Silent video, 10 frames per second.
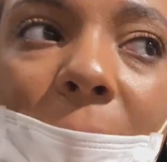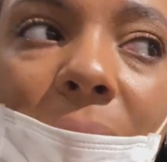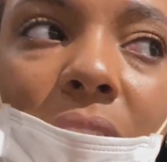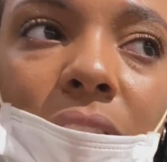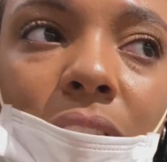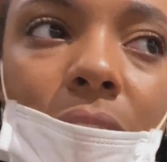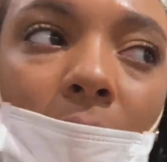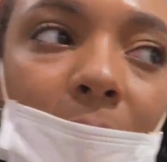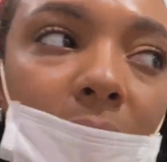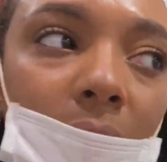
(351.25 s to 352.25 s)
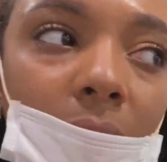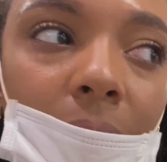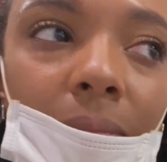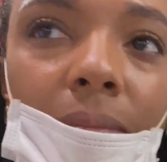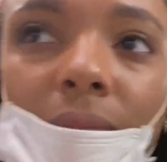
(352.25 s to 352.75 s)
here's a shopping tip,
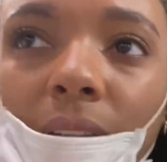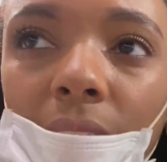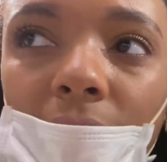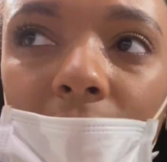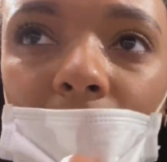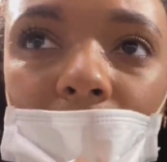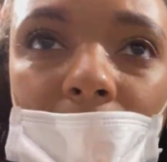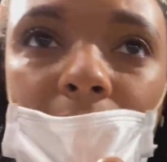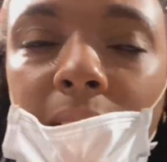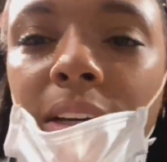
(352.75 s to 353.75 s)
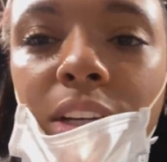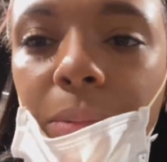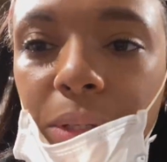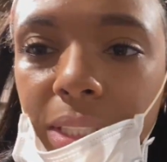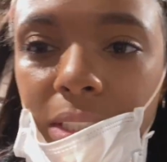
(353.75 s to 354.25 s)
Kirkland's. Your
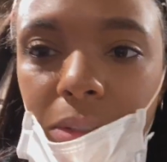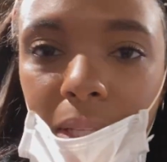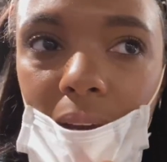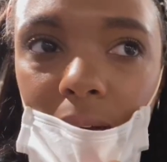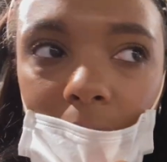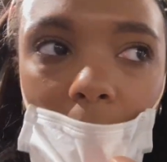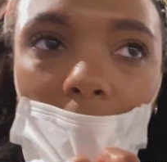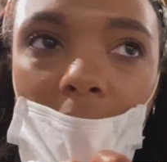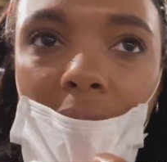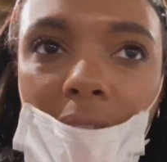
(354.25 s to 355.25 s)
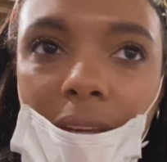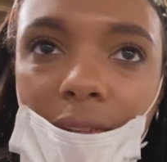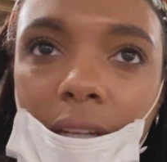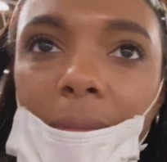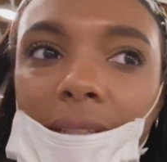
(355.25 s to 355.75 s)
music's too loud. I can't even hear
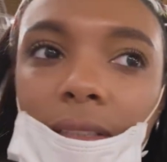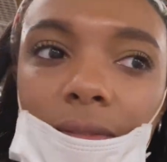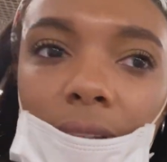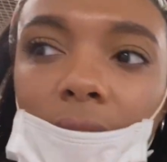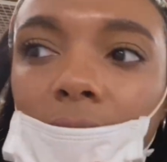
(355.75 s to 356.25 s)
myself think.